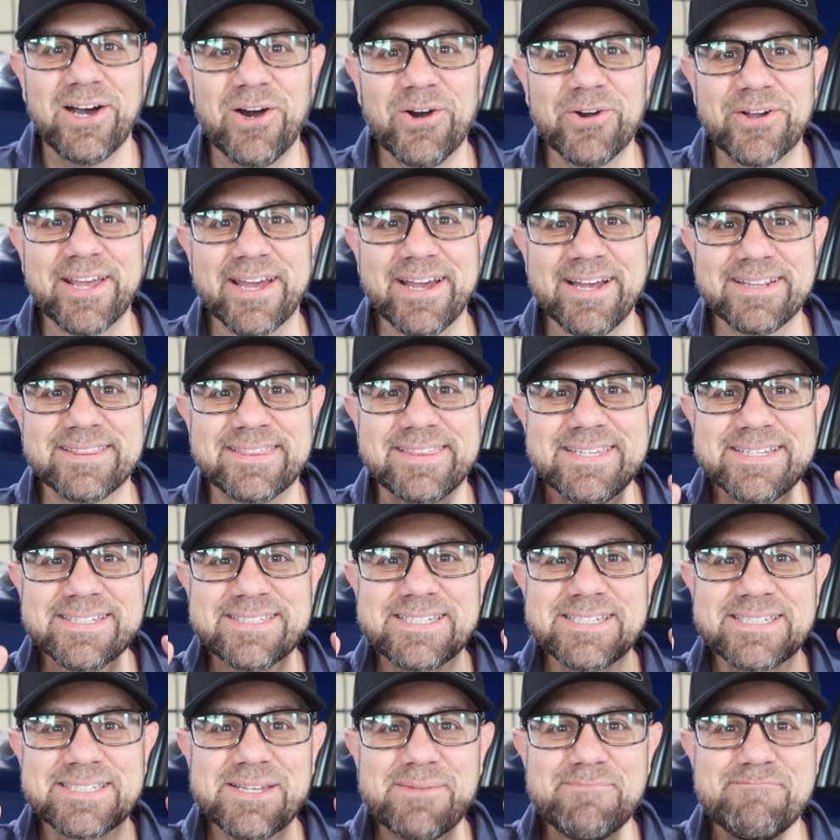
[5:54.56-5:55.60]
Okay,
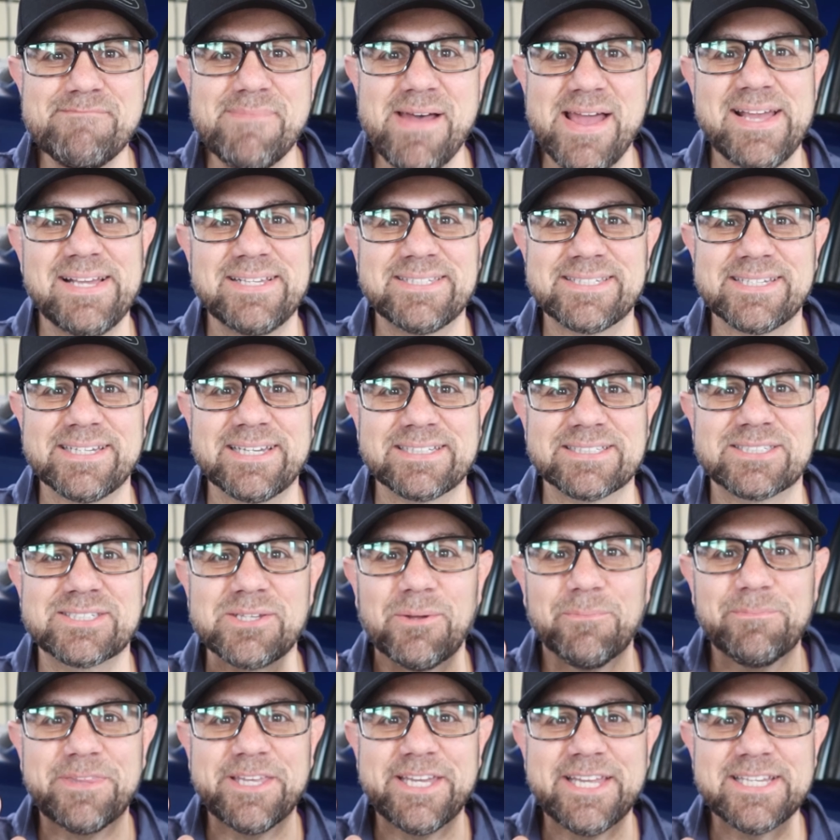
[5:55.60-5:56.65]
this is amazing.
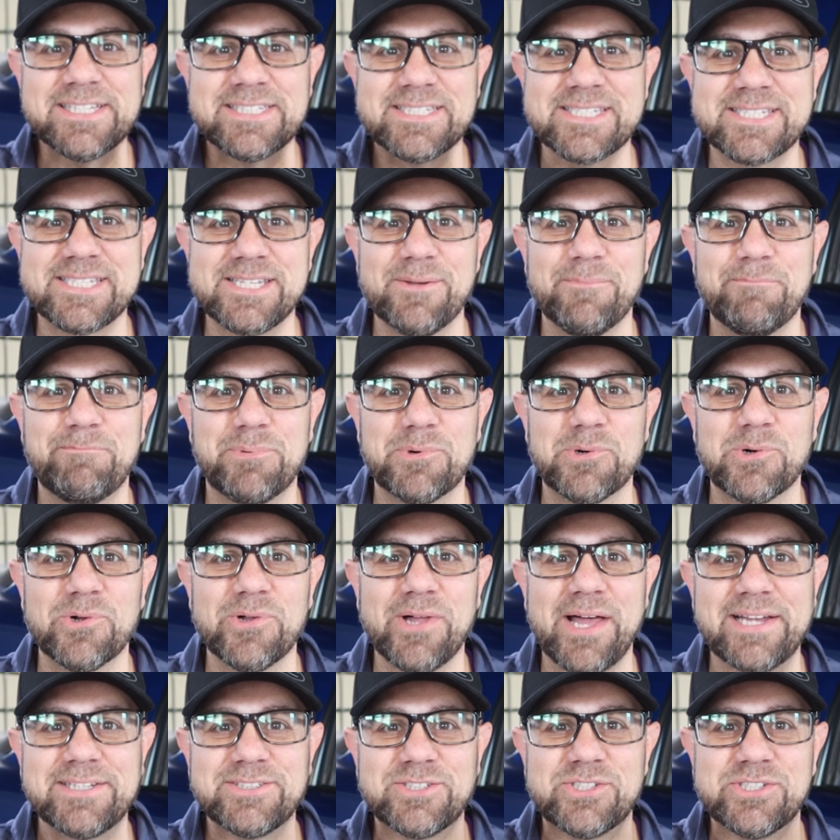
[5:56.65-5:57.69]
Something as
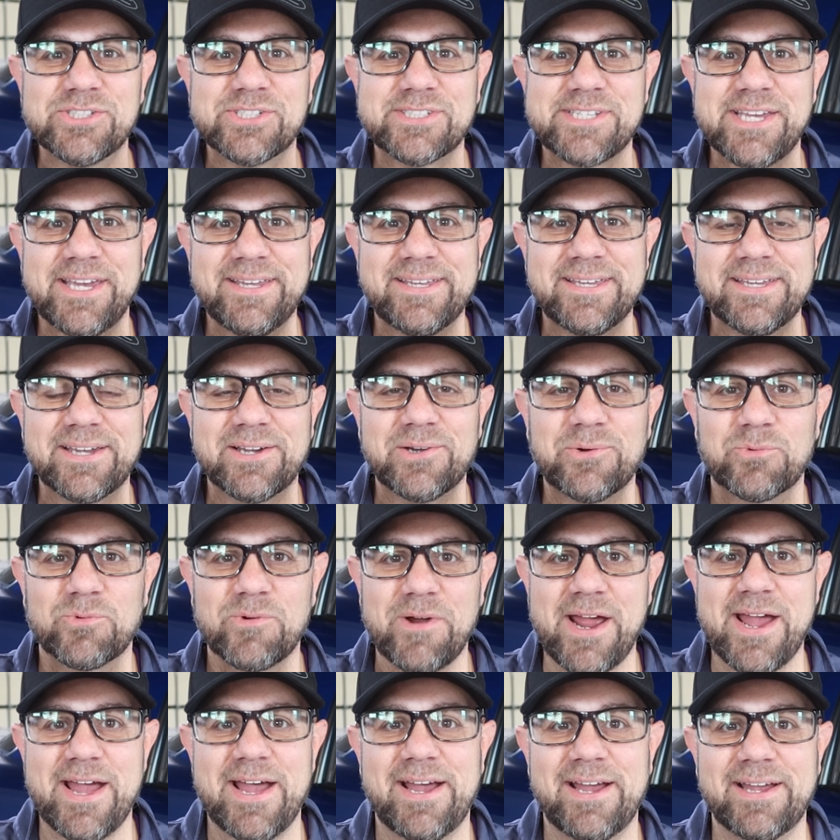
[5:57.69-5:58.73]
simple as just taking a
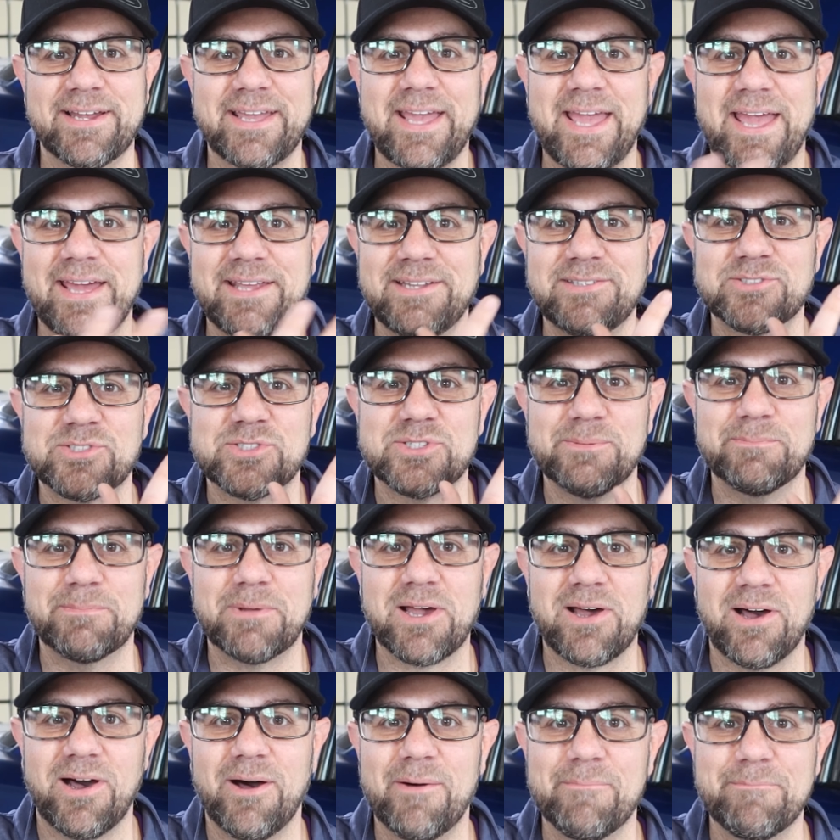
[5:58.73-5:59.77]
rag and some
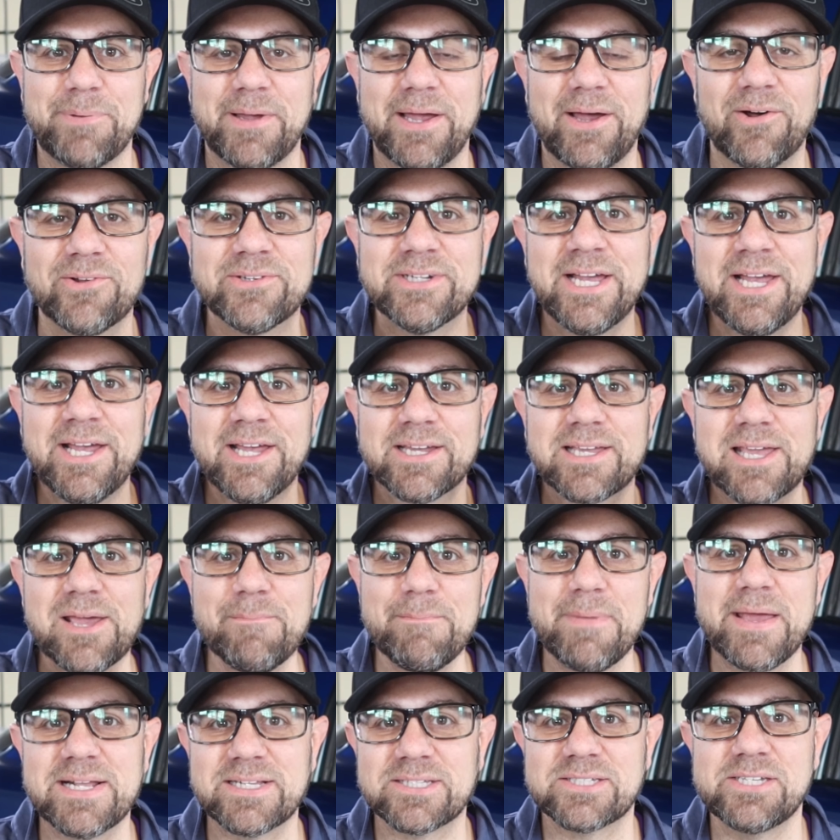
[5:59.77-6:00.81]
compound
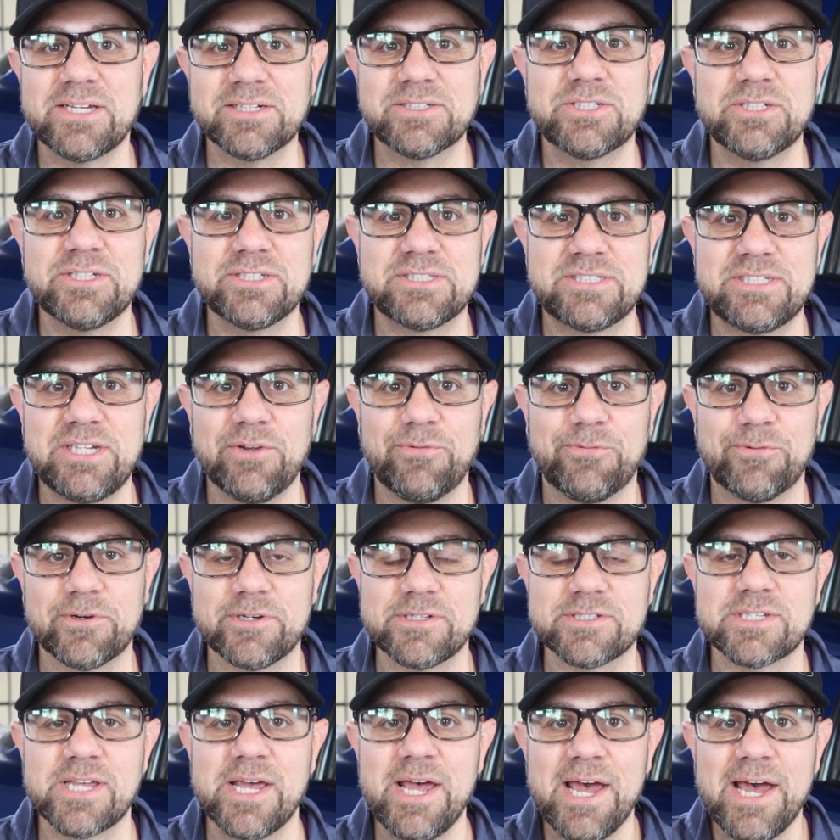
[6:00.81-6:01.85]
can make such a
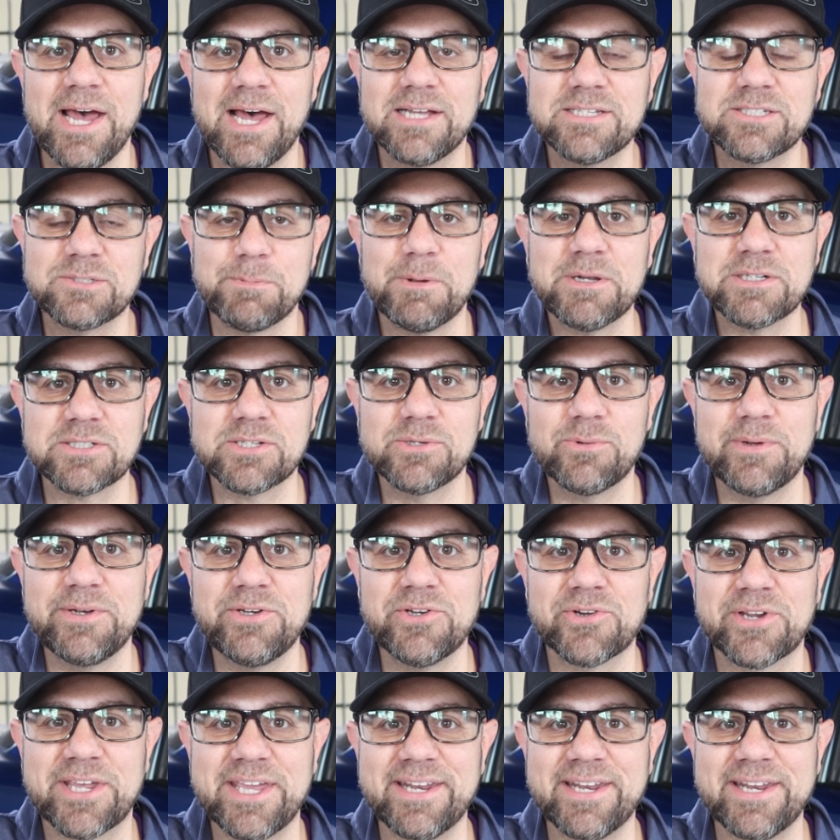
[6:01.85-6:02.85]
difference, especially when you're